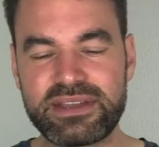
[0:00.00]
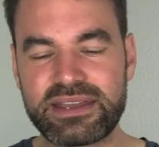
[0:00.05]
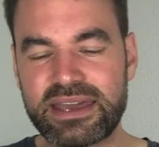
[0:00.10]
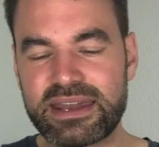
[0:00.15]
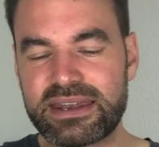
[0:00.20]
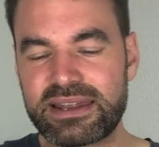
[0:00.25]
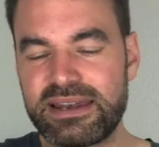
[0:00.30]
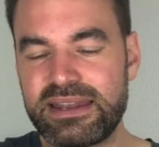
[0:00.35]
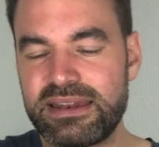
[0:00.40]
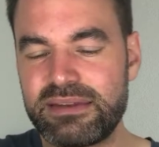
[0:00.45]
get
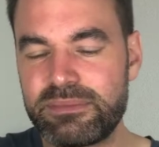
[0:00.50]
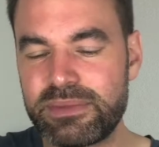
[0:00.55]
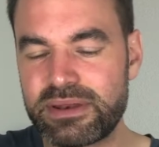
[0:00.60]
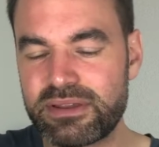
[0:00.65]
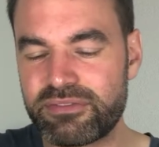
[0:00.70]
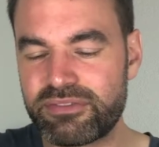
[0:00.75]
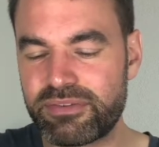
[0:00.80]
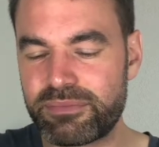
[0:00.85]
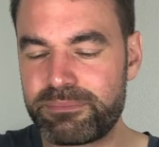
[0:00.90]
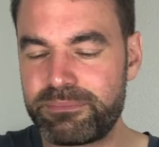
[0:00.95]
a little bit
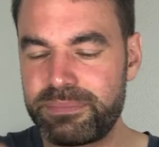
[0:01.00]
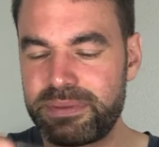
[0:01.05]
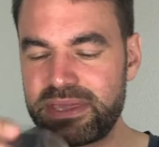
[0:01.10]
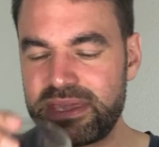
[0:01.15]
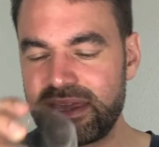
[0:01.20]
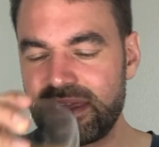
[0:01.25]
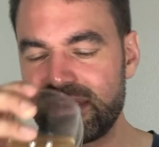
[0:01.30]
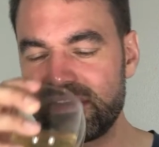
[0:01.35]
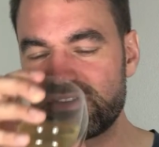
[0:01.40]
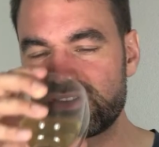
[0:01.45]
of a
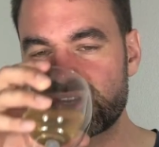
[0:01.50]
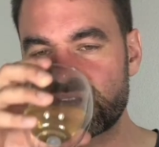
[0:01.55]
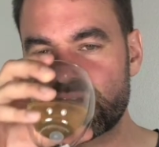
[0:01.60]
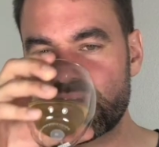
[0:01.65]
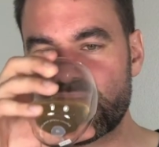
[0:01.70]
peach